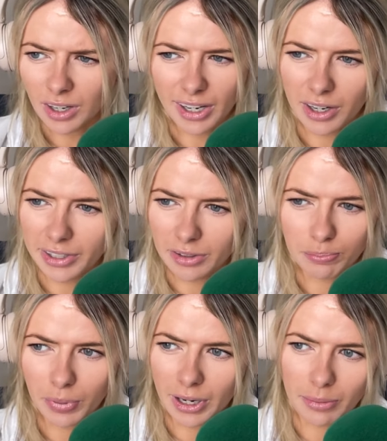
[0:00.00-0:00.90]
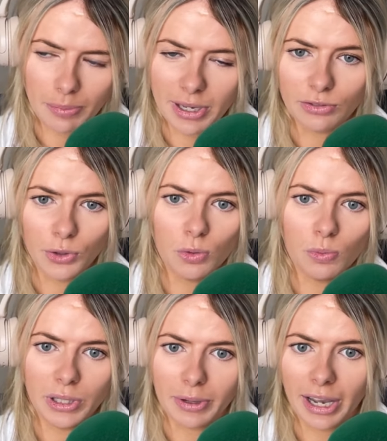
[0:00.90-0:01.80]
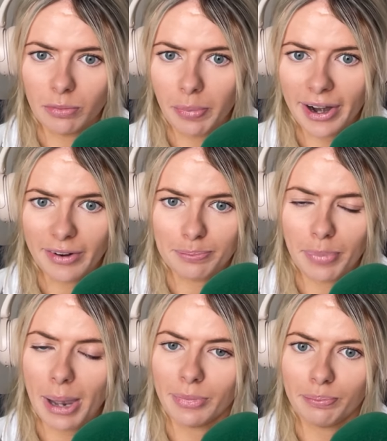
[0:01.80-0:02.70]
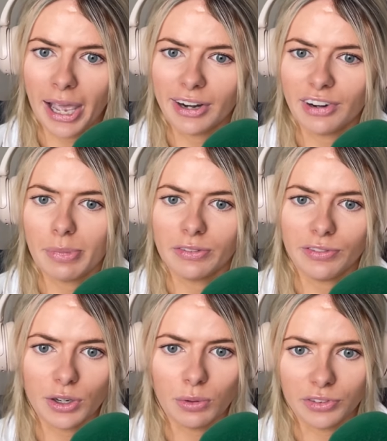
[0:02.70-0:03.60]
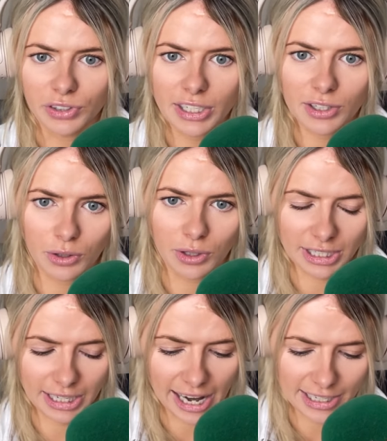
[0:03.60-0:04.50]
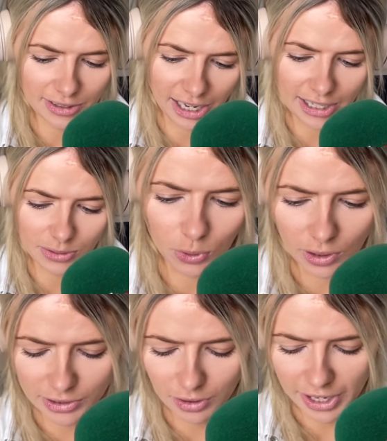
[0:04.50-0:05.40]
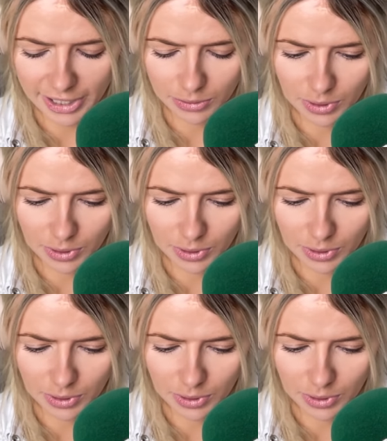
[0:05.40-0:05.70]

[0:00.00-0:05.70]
kind of a big room with a kind of panoramic view of the race course, glass walls and all that.